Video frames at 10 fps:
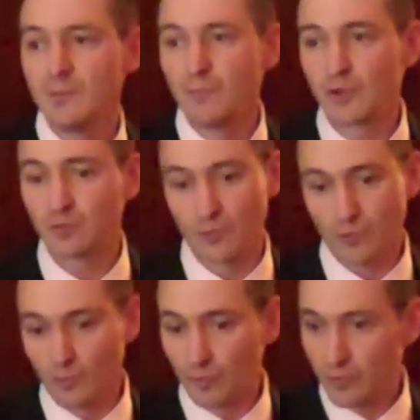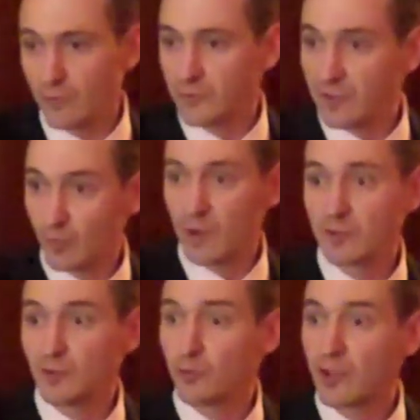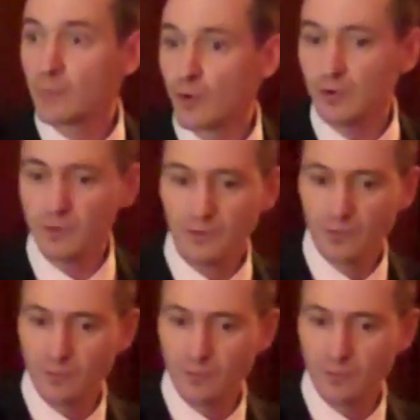But you serve this wine in the table,